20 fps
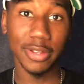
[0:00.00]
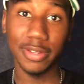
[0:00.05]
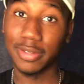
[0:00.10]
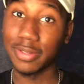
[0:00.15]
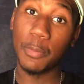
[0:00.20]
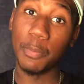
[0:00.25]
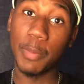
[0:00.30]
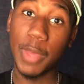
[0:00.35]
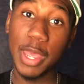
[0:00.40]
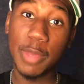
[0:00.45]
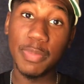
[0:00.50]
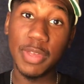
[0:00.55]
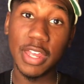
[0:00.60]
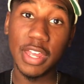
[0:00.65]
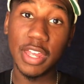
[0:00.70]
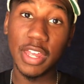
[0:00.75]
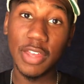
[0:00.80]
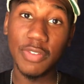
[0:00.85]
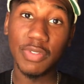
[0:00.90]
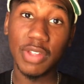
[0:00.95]
or
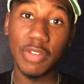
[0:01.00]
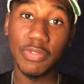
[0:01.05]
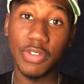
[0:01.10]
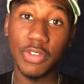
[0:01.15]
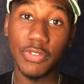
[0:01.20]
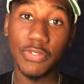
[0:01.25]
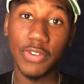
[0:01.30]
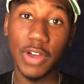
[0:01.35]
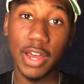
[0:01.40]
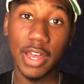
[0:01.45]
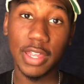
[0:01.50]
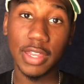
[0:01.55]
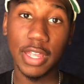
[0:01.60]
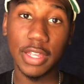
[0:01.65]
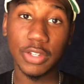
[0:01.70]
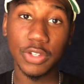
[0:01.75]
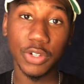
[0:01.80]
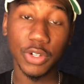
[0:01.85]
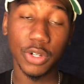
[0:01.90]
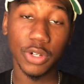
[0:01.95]
maybe even if you find
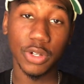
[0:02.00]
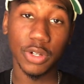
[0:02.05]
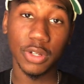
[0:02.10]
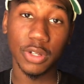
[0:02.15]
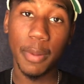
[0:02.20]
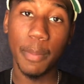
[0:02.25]
that your